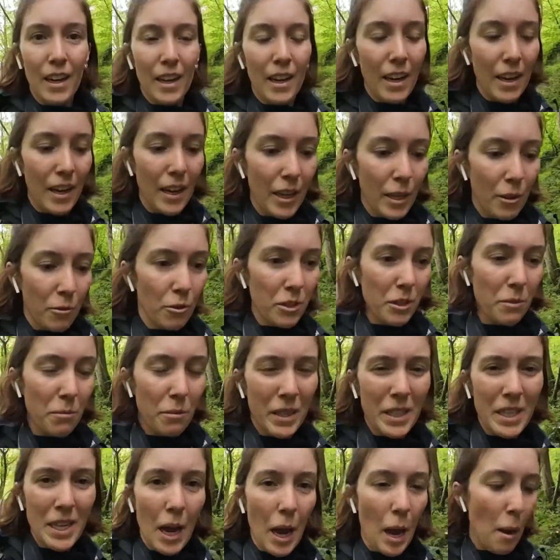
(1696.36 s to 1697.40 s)
It was a
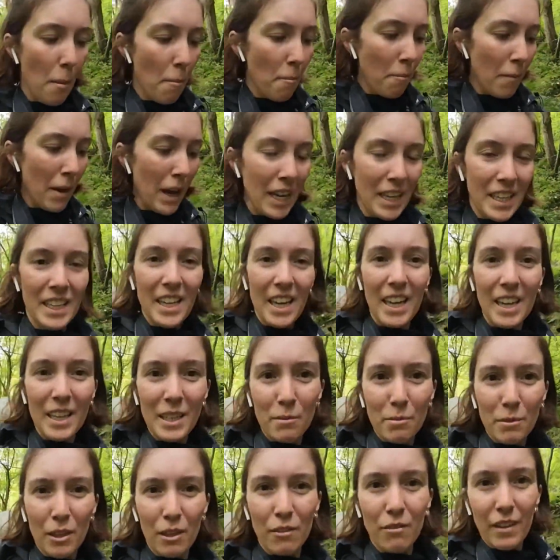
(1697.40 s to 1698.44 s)
bit muddy and
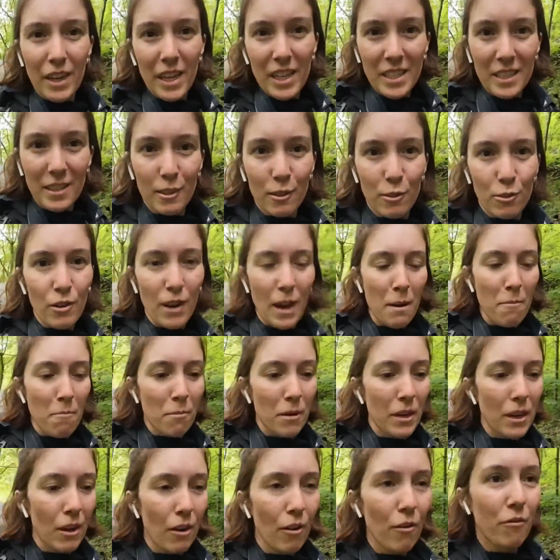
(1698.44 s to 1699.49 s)
a bit of a
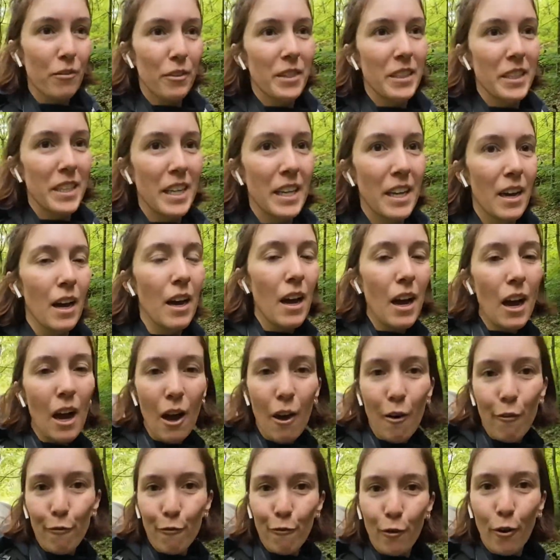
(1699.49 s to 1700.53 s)
scramble over the
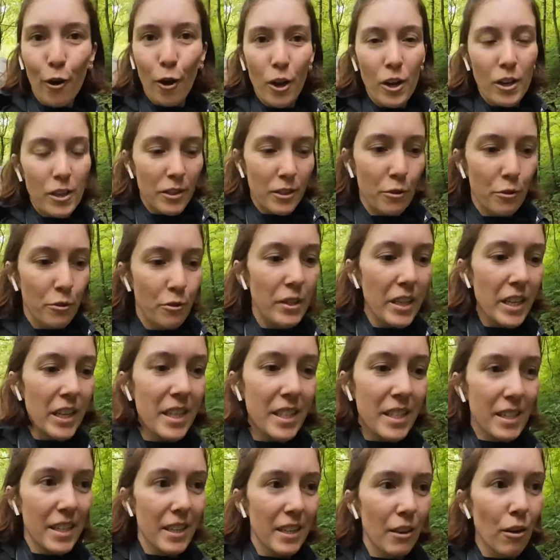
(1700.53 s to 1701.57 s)
fallen
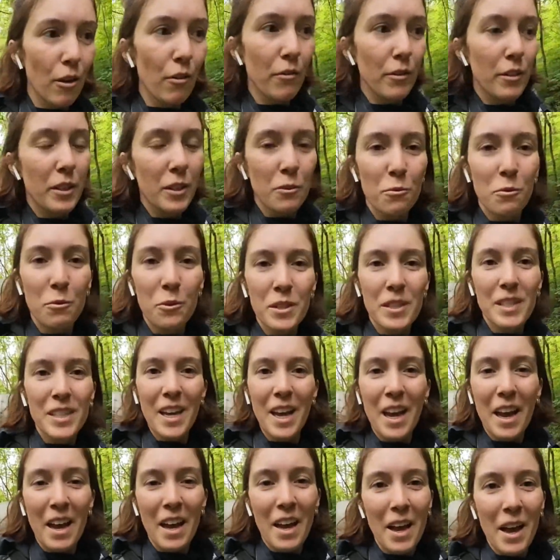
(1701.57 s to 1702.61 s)
trees and over the roots,
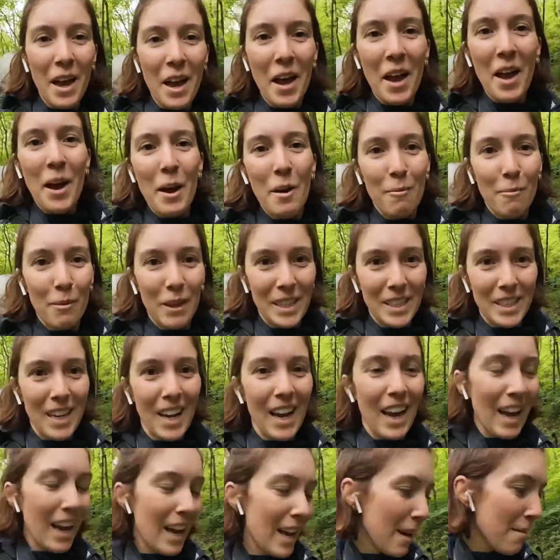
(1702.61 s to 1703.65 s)
but
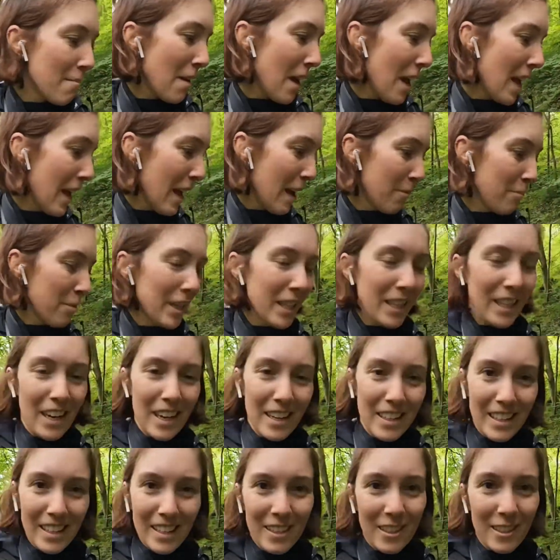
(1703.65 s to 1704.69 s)
I'm happy that
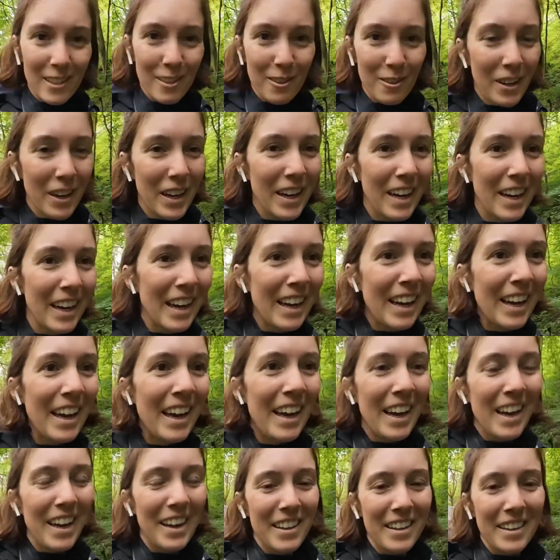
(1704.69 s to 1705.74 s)
I didn't do
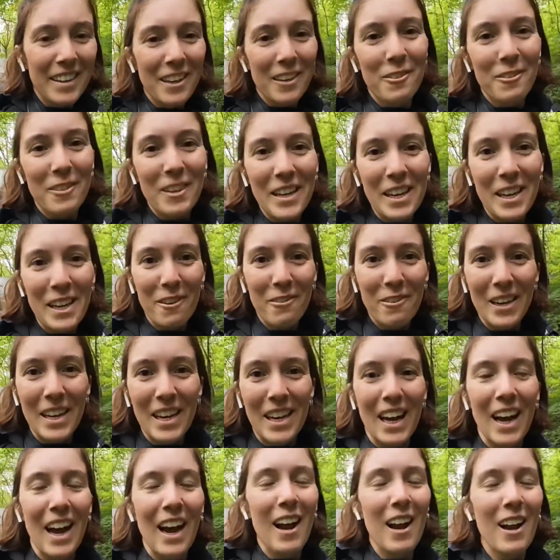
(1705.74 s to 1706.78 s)
the
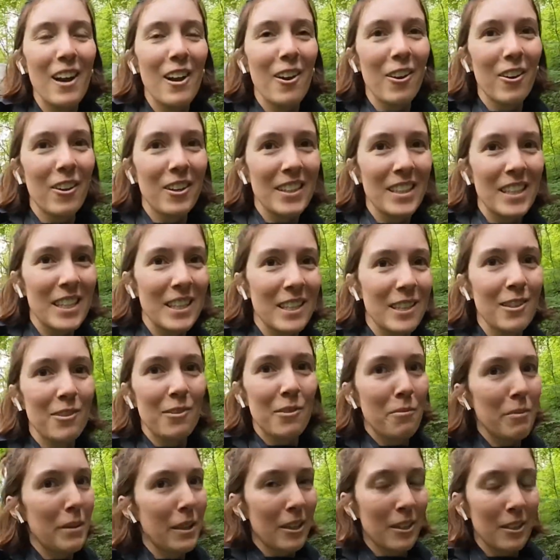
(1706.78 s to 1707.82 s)
really long
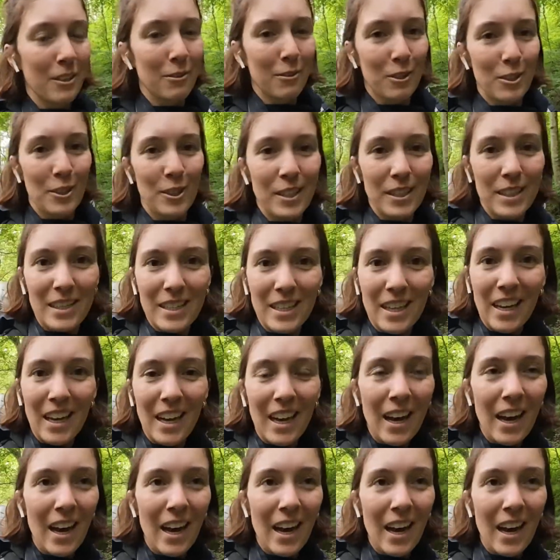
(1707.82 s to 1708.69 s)
detour because it was just